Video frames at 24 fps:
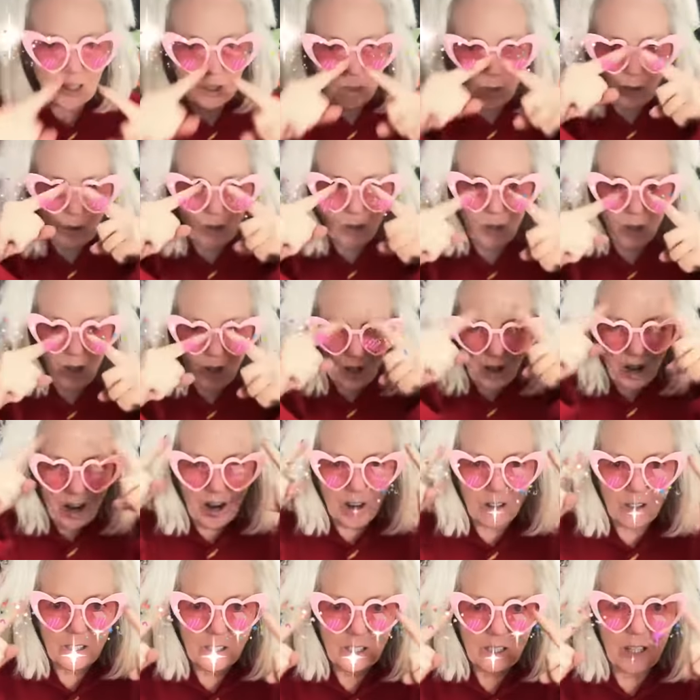so it's all
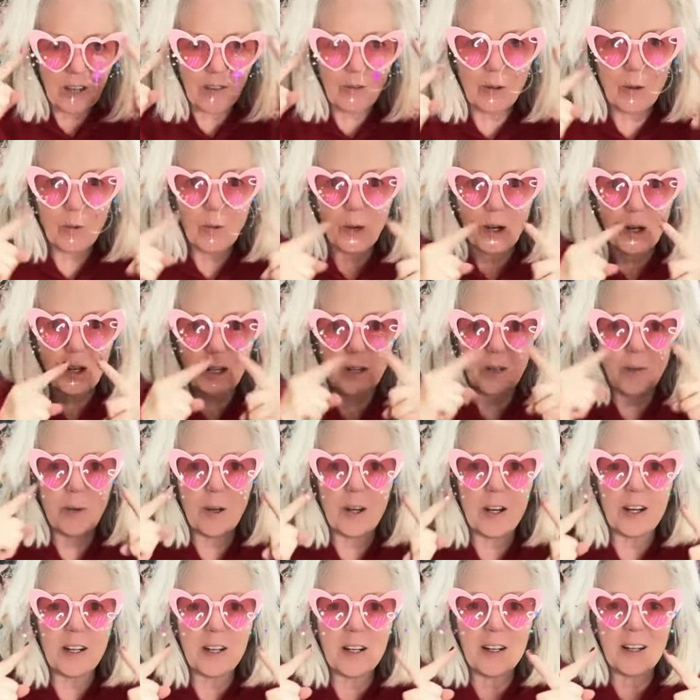hearts everywhere,
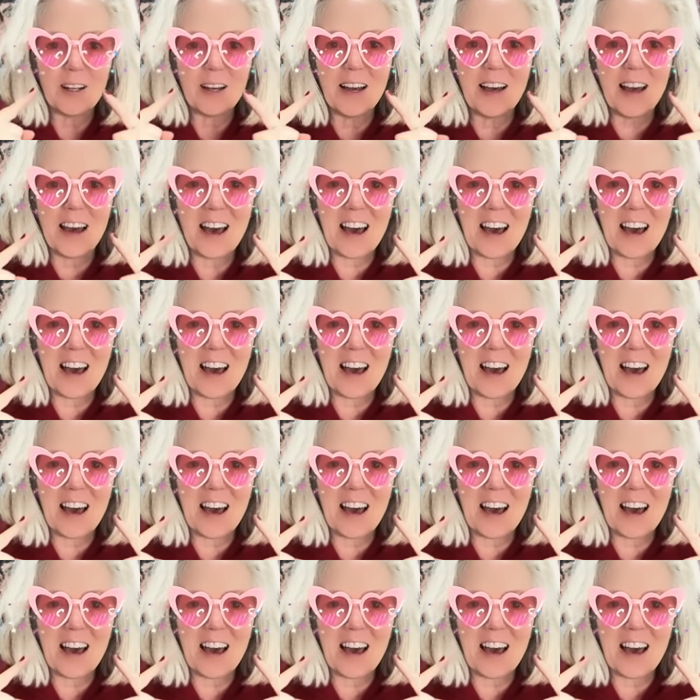right?